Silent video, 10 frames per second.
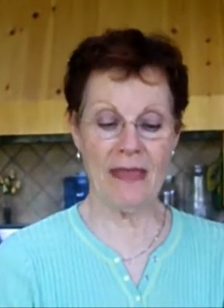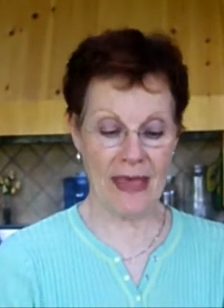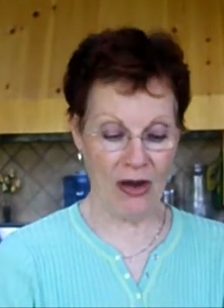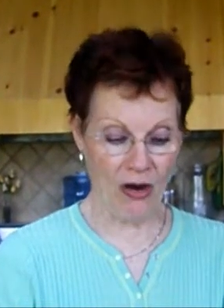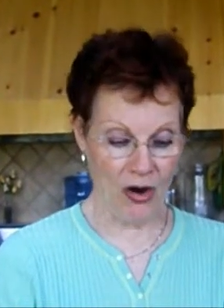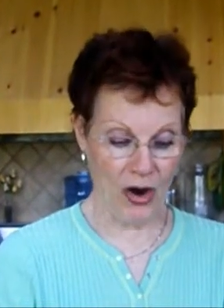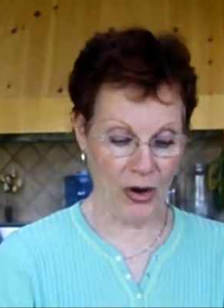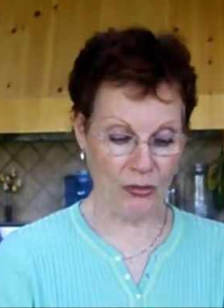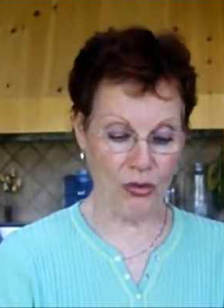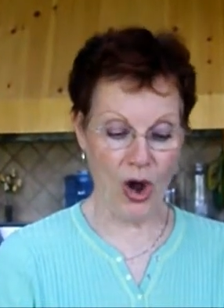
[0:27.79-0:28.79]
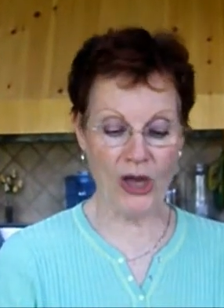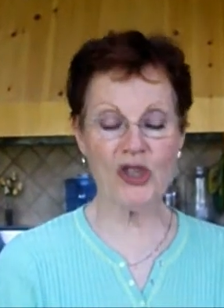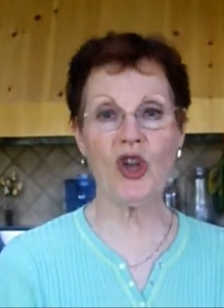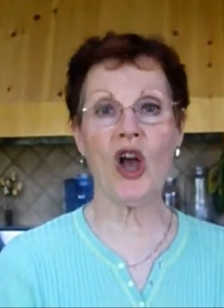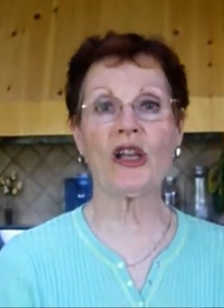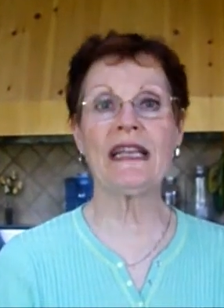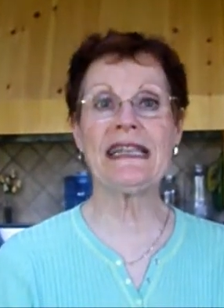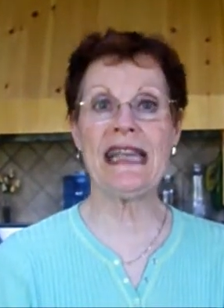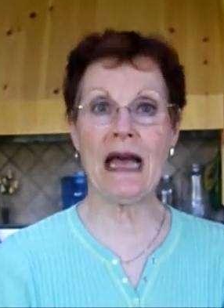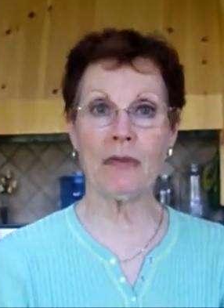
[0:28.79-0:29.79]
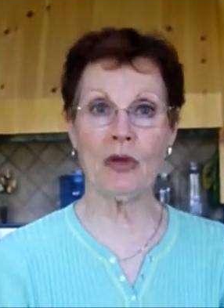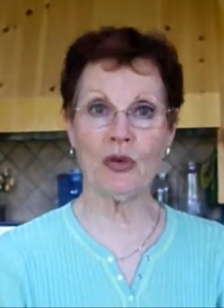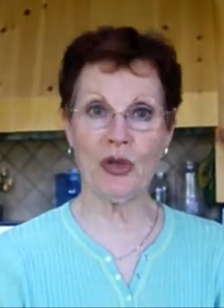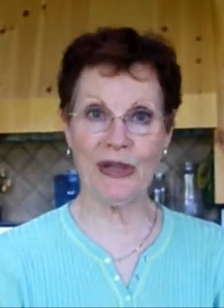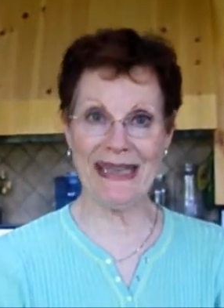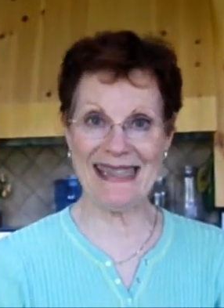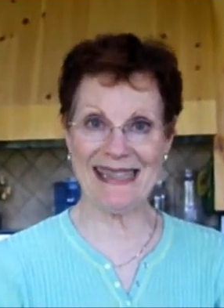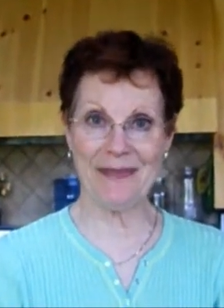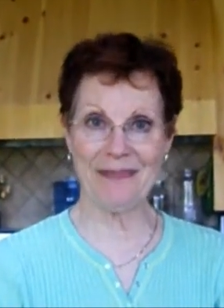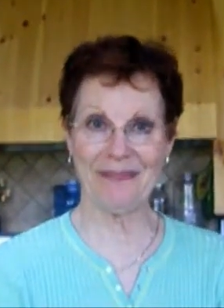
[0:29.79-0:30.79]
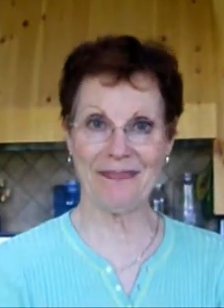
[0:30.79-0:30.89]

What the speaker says: they are RawChocolateDiabloCookies.